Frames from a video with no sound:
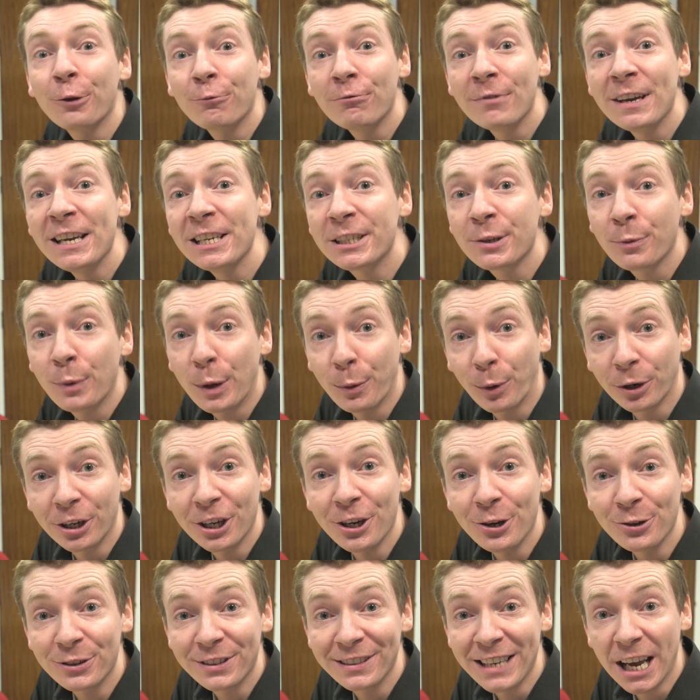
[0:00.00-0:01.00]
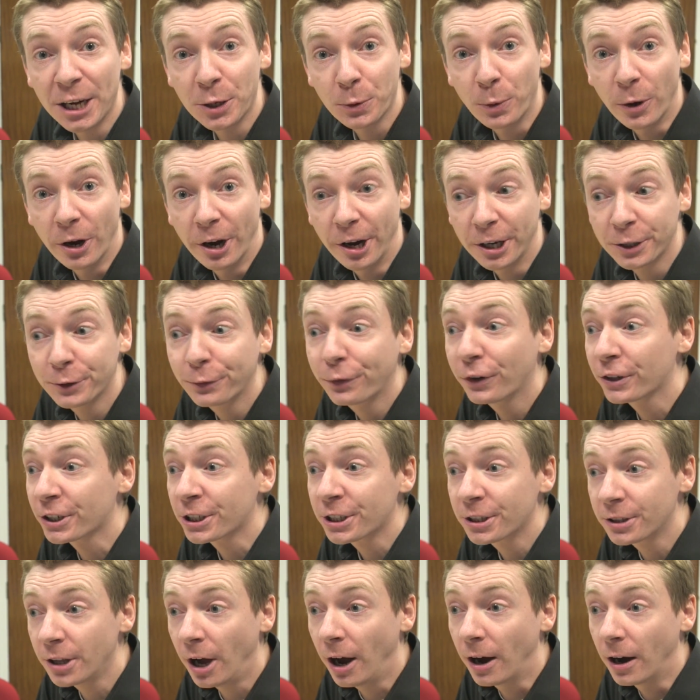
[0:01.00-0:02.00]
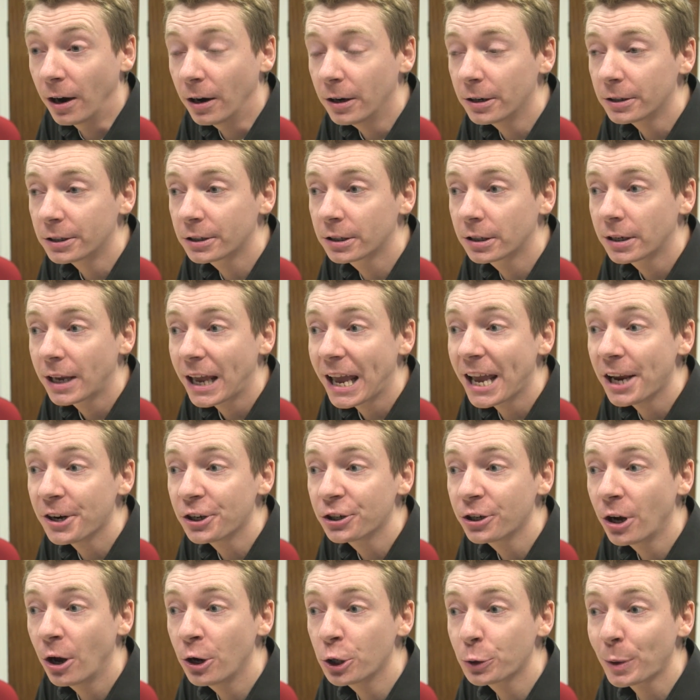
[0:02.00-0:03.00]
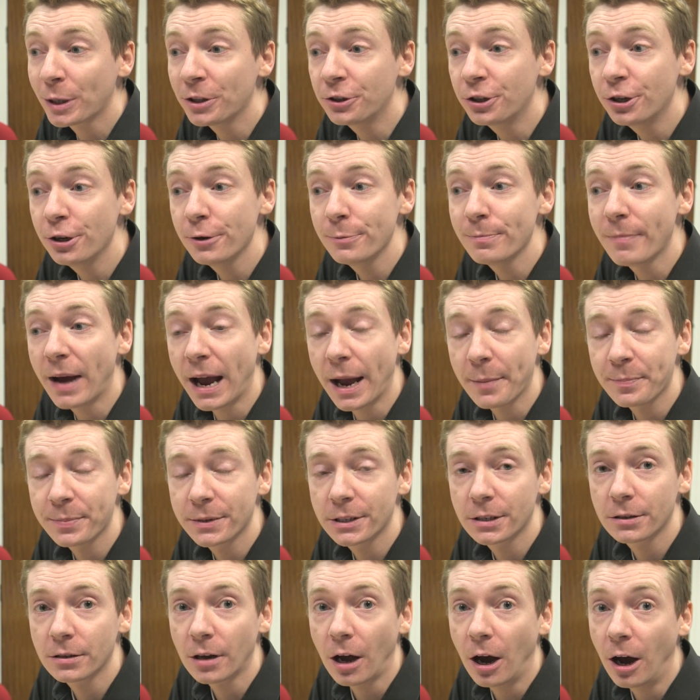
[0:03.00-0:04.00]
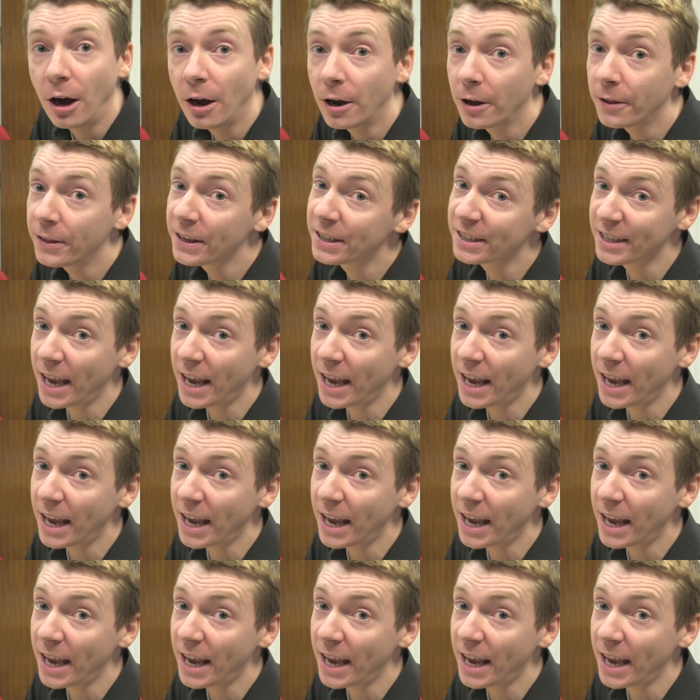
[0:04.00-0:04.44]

the reason we want to use networks, for a start, it shows when two maps are the